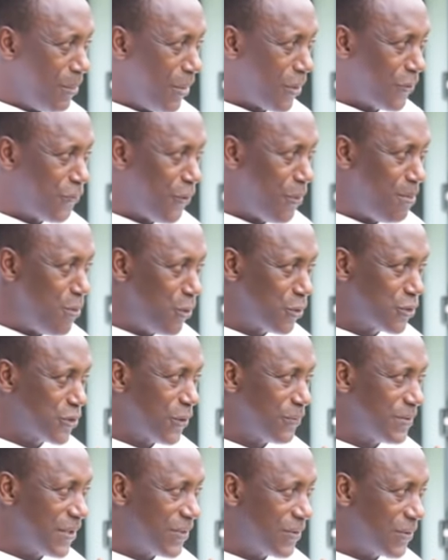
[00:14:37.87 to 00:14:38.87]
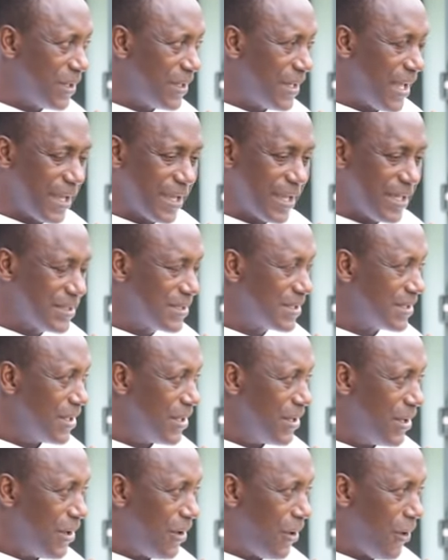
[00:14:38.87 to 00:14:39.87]
But for most of the three decades
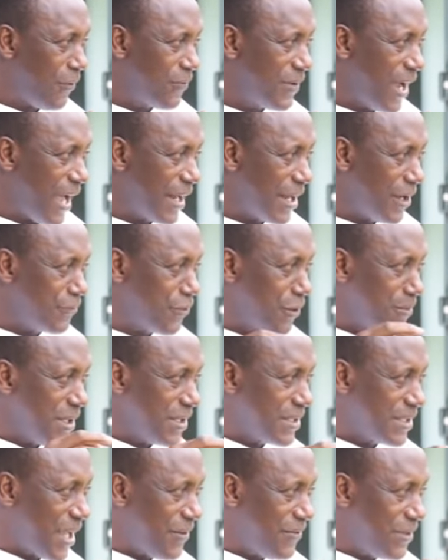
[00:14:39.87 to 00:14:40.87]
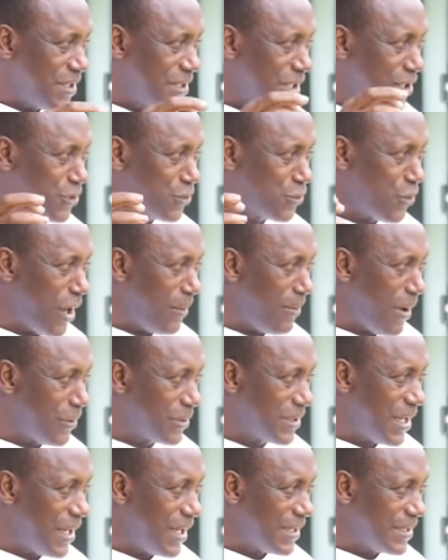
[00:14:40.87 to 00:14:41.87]
of Ghana, from the 70s to
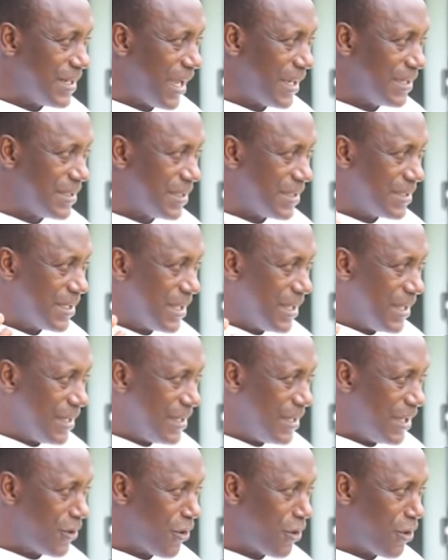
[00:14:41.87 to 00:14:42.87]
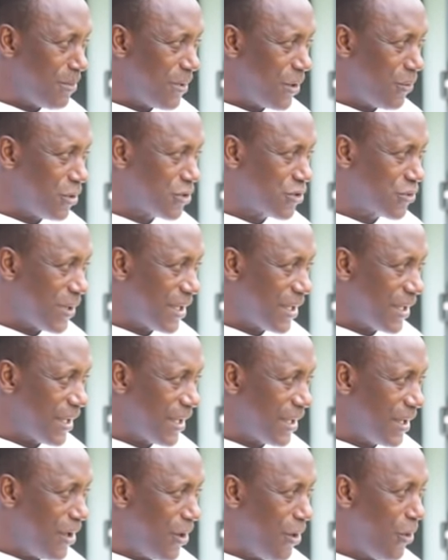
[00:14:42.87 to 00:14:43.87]
about the late 90s, the economy was
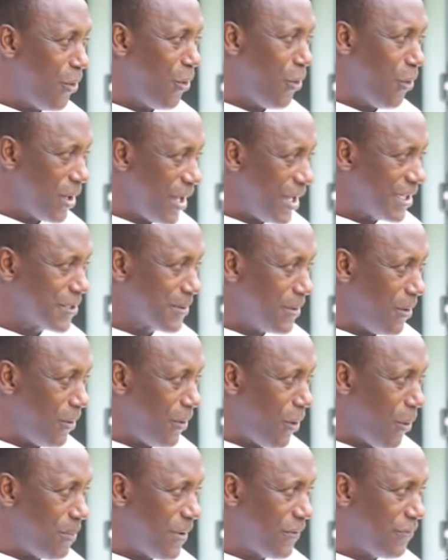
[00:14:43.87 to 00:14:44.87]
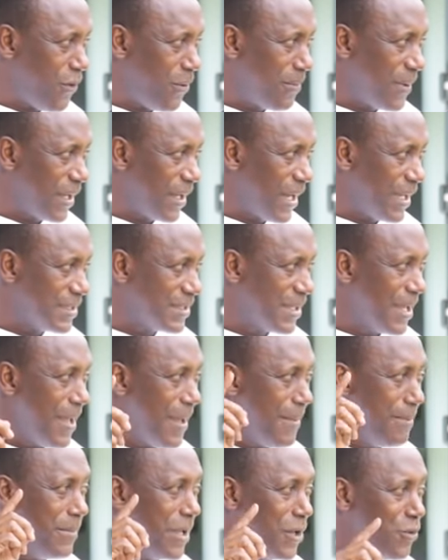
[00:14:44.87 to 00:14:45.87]
shrinking or less or, or performing less.
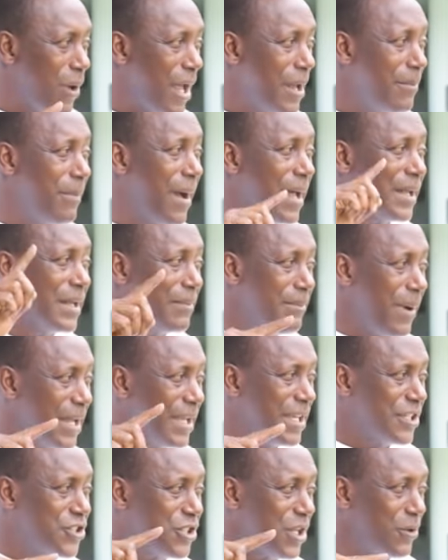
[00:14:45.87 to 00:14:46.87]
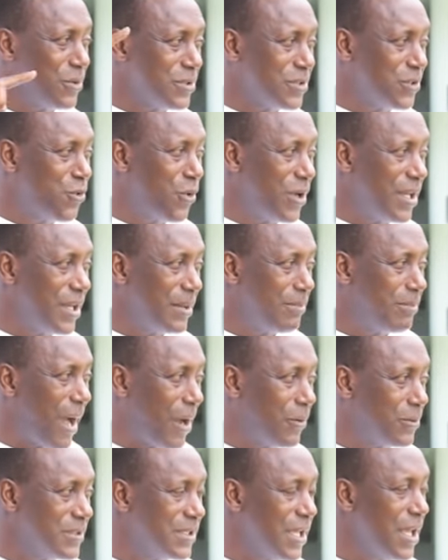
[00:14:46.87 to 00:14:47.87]
Meanwhile, Ma- Malaysia was growing in
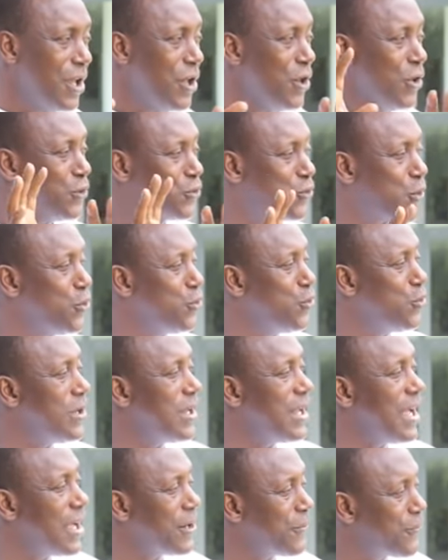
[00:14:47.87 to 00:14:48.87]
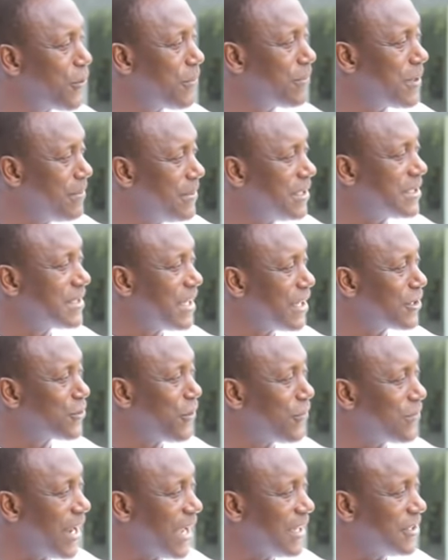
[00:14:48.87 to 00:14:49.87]
bounds. So you learn from the
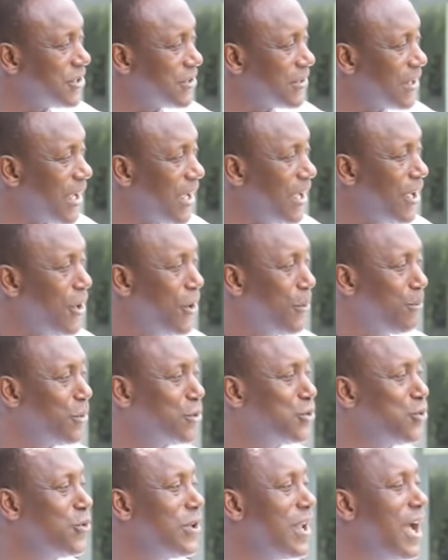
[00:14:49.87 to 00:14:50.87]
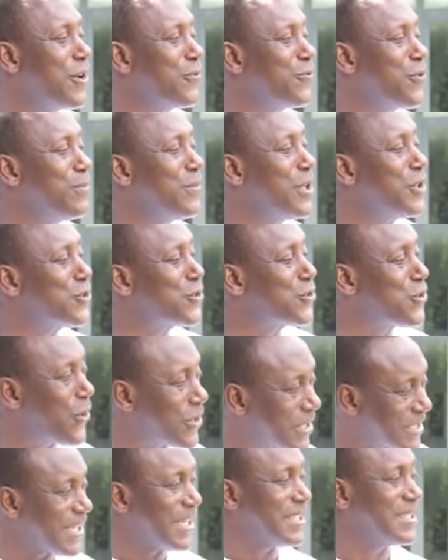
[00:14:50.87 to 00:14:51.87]
mistakes of Nigeria, but you learn from the
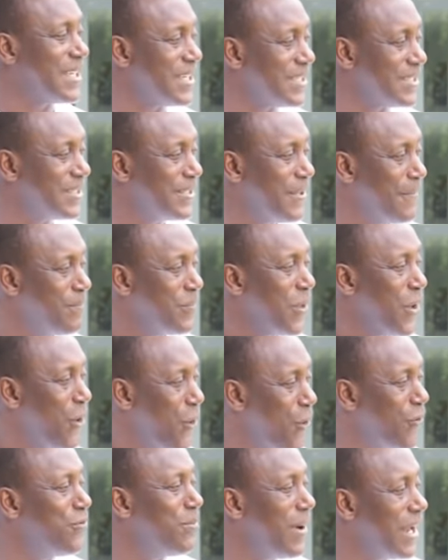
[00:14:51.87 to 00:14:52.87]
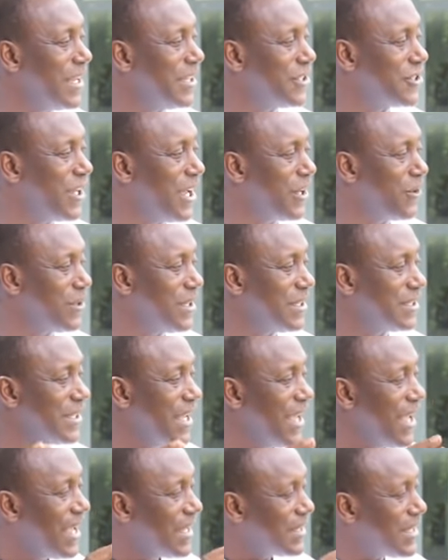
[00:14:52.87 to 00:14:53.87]
successes of Malaysia and
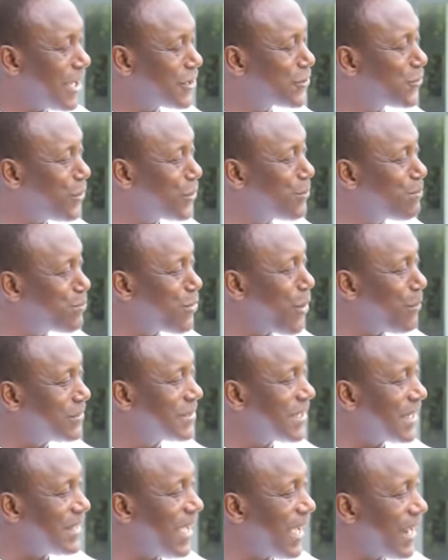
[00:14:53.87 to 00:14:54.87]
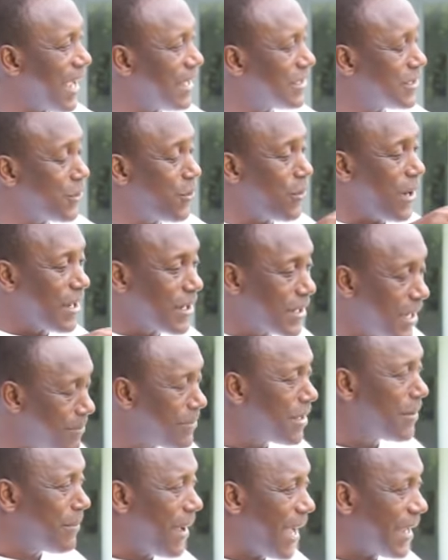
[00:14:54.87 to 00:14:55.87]
others. That's what prompted that article. And
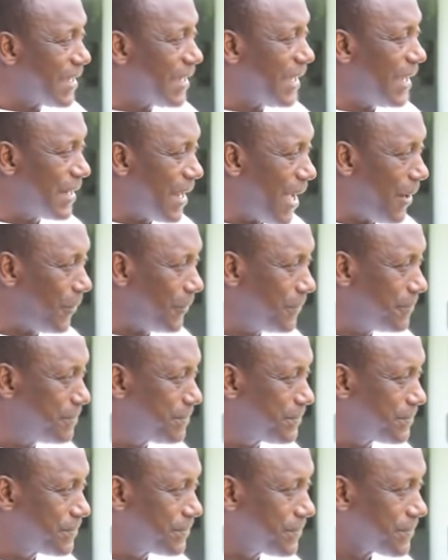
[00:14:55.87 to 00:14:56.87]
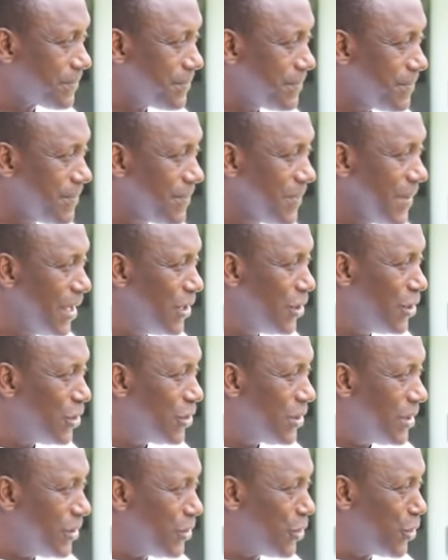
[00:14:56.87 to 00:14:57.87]
coming back here now,
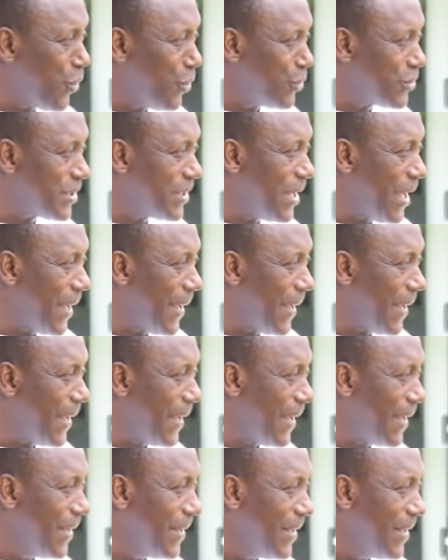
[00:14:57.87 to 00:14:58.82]
you know. Eh, eh.